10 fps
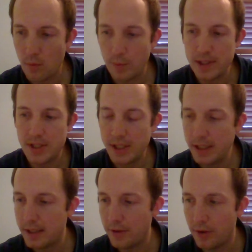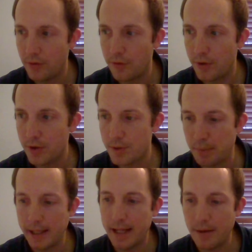we see this verse
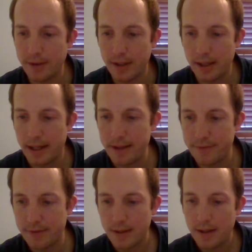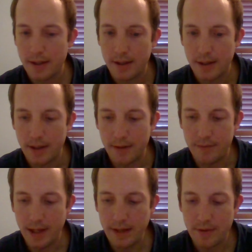played out in the life of
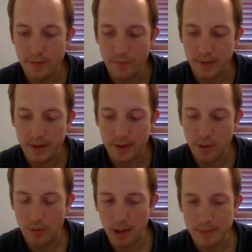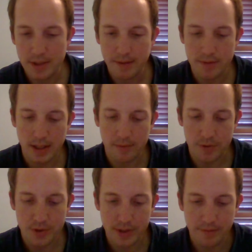David. Deuteronomy 17 and
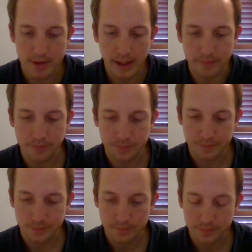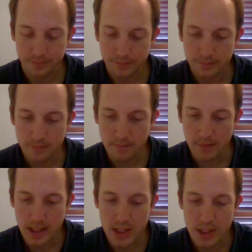verse 17,
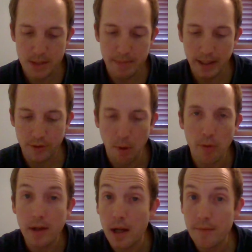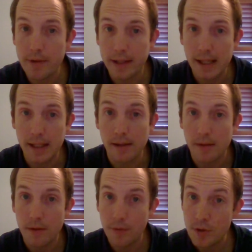spoken of the
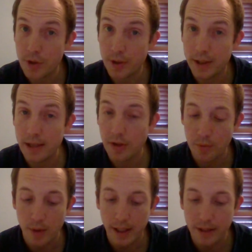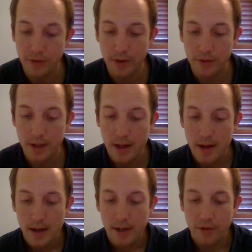king, the future kings that would reign. It says
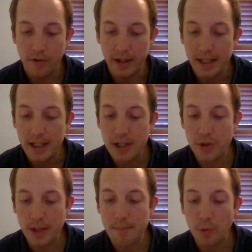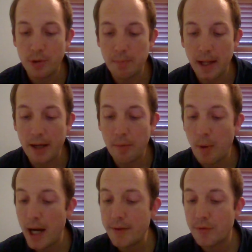that he shall not multiply
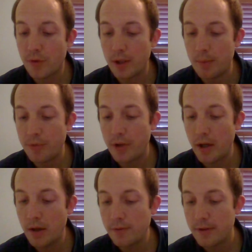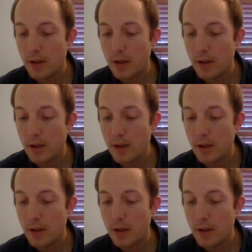wives for himself,